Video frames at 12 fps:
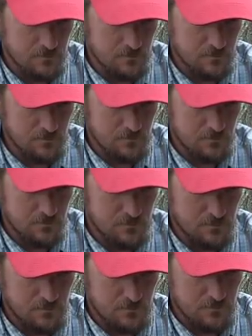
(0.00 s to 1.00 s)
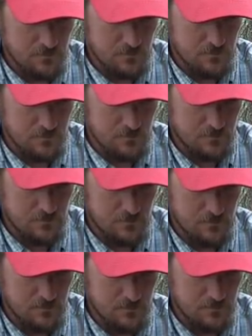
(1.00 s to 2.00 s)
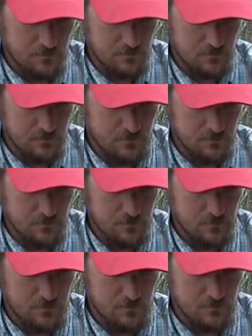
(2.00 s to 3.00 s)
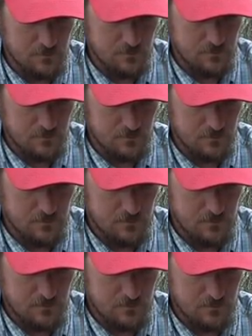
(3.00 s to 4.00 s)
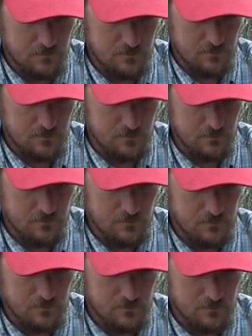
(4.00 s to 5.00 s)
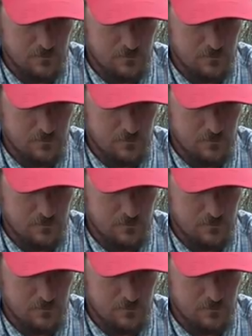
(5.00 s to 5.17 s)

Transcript: (not speaking)